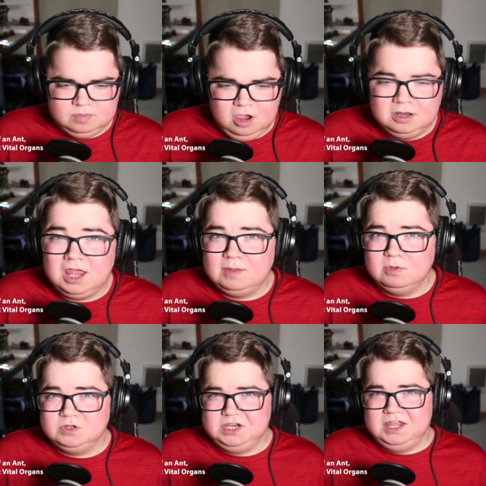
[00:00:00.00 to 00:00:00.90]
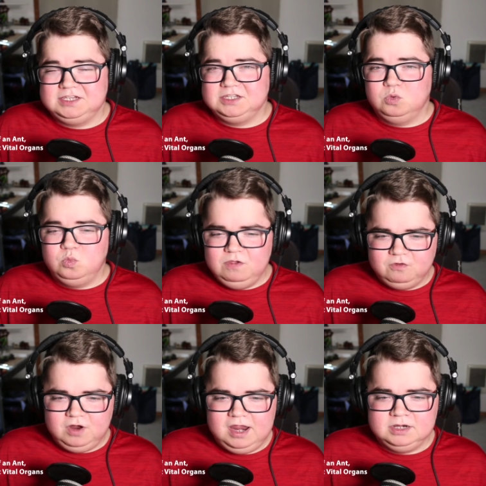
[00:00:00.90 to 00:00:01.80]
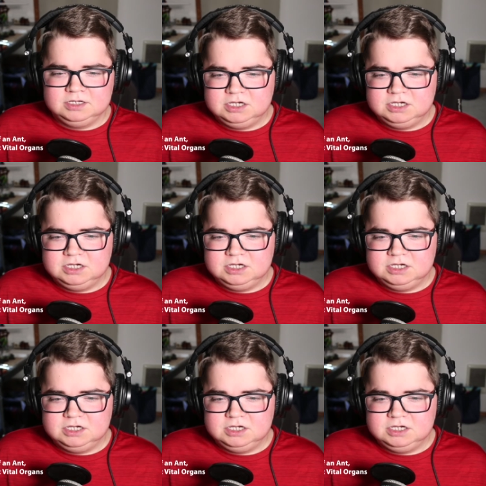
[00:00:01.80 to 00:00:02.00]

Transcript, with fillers: Unlike most ants, the weaver ant does